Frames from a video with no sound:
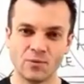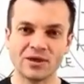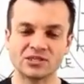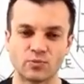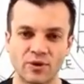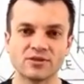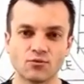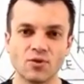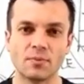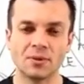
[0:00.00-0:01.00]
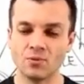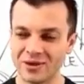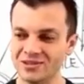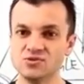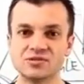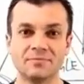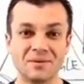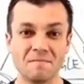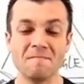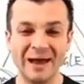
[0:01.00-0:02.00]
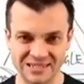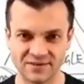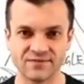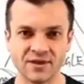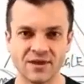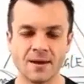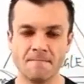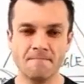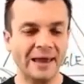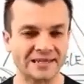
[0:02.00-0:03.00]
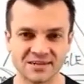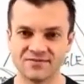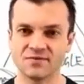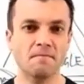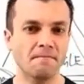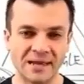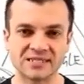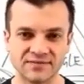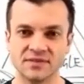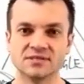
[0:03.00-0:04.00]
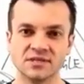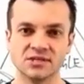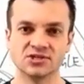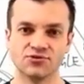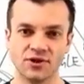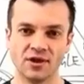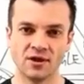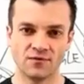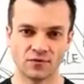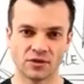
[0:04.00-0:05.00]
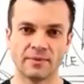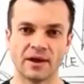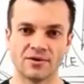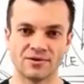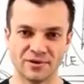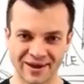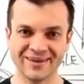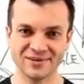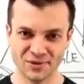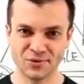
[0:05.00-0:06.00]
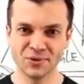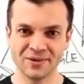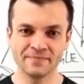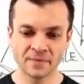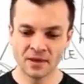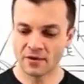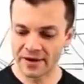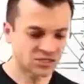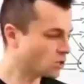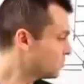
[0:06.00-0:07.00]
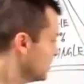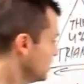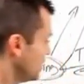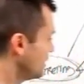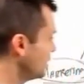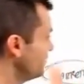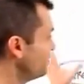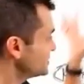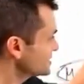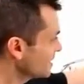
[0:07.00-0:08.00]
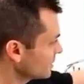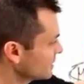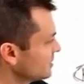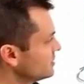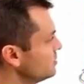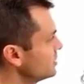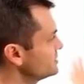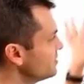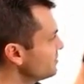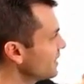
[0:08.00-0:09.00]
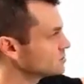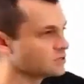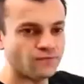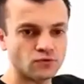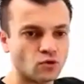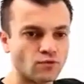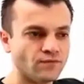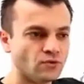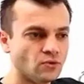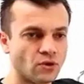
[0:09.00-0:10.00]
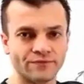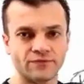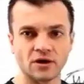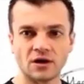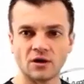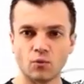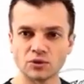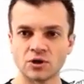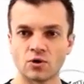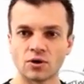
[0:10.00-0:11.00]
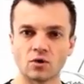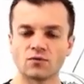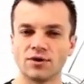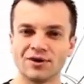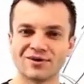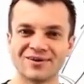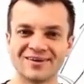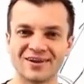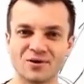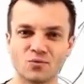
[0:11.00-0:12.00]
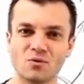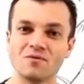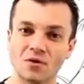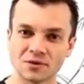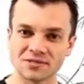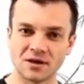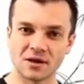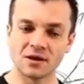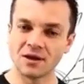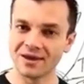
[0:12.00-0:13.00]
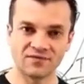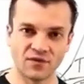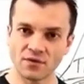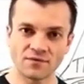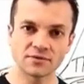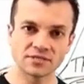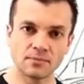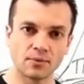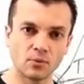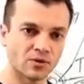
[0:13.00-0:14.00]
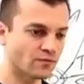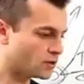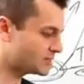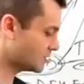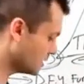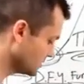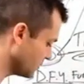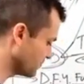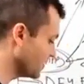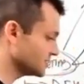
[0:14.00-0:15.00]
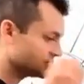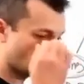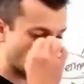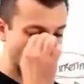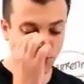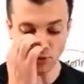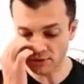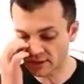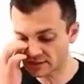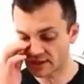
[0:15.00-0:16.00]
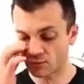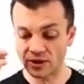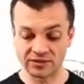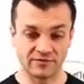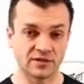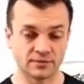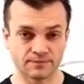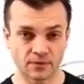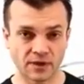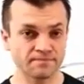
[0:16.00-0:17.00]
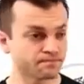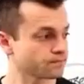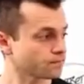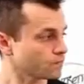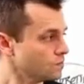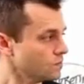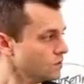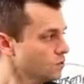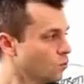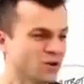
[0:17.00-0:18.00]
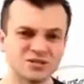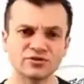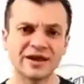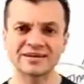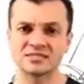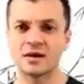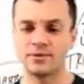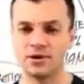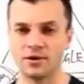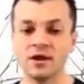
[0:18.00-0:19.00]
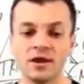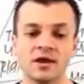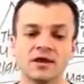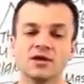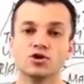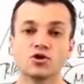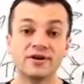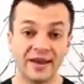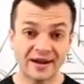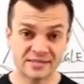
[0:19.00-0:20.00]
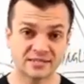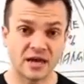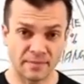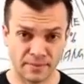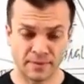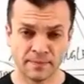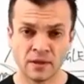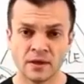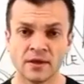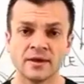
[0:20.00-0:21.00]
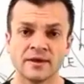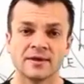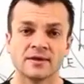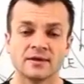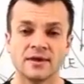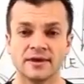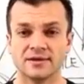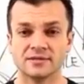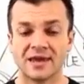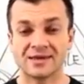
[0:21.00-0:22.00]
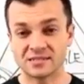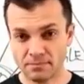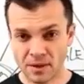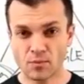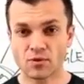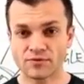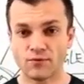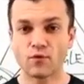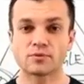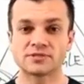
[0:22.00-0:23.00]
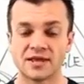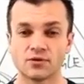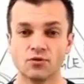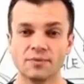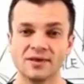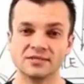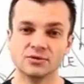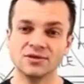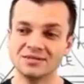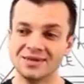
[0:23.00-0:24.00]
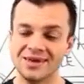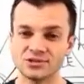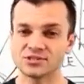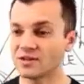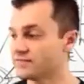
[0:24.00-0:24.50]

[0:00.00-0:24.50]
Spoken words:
and we can spread the ripple, and we can do something massive, massive, massive in this industry for the better. Okay, you cool? All right, so this is kind of like a 10,000-foot overview of what's going on over here. What we're focusing on. Again, very, very simple. We don't focus on things that's not important, that's not relevant. Okay. What is your next step here? Your next step is, as a member of the 4% group, is you need to get